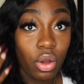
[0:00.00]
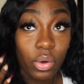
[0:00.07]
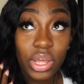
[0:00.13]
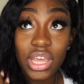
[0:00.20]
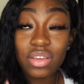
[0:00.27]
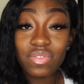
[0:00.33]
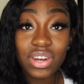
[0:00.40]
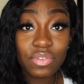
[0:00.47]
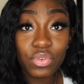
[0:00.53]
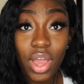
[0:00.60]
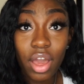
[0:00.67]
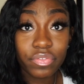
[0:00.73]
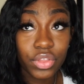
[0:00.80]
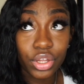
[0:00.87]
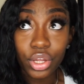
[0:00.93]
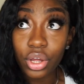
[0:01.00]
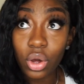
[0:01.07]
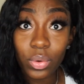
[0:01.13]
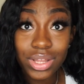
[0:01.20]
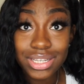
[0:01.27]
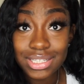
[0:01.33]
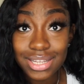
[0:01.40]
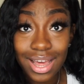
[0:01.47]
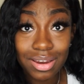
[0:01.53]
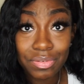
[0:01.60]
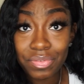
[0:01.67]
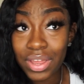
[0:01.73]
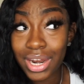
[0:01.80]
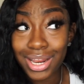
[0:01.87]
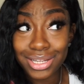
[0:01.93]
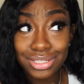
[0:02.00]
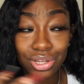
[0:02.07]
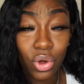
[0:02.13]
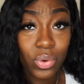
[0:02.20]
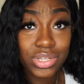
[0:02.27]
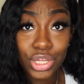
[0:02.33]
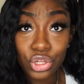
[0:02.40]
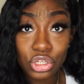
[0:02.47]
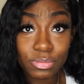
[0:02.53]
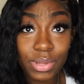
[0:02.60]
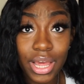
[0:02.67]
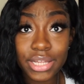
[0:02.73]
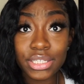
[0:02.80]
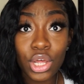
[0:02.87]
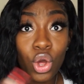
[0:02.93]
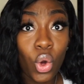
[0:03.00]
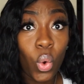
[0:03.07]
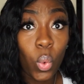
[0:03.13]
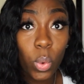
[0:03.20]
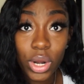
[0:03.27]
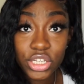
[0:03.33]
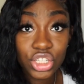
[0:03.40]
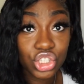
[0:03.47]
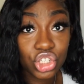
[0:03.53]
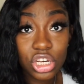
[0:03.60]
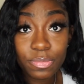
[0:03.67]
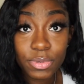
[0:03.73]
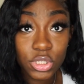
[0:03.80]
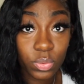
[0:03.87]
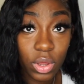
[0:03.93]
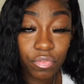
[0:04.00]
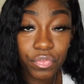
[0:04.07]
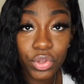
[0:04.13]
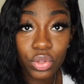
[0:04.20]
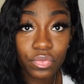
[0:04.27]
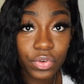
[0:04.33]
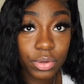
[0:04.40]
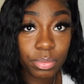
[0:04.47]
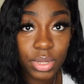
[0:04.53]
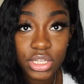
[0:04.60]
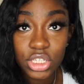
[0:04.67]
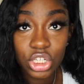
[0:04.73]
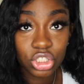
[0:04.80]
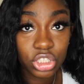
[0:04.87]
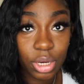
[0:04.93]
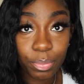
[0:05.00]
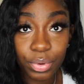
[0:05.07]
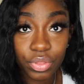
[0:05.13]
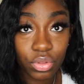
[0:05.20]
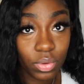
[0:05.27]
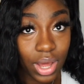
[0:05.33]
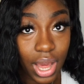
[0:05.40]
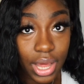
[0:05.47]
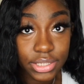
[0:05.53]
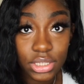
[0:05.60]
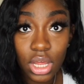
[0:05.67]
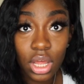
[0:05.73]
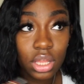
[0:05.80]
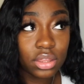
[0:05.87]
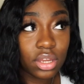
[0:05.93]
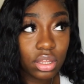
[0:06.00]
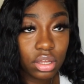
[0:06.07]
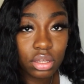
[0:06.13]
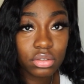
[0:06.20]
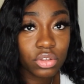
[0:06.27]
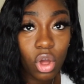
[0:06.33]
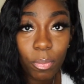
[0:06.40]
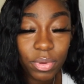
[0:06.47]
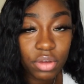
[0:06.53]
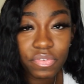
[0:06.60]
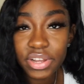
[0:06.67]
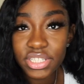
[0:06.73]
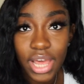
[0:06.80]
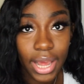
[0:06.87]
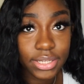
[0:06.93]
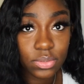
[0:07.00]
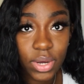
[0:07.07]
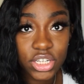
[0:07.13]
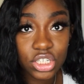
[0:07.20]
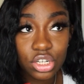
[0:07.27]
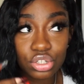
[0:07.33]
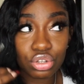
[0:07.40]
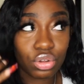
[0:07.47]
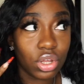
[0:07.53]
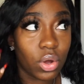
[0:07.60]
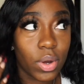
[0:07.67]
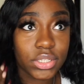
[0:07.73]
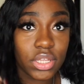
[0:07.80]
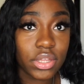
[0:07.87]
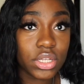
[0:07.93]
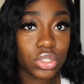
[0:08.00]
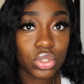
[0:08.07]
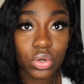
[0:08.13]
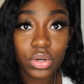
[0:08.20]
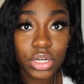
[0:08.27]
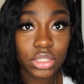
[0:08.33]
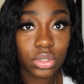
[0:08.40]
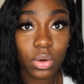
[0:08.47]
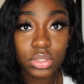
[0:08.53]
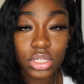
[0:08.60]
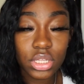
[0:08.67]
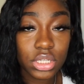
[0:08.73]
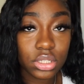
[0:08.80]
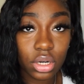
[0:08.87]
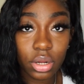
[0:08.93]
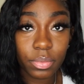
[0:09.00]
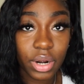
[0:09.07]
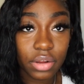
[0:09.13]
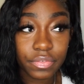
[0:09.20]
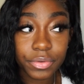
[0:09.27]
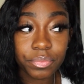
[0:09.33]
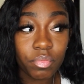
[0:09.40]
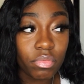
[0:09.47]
Even if you have to go inside FedEx, go inside USPS, what is the cheapest way for me to ship with you guys? Don't be afraid to ask questions. You can go into these stores, go into these, you know, whatever,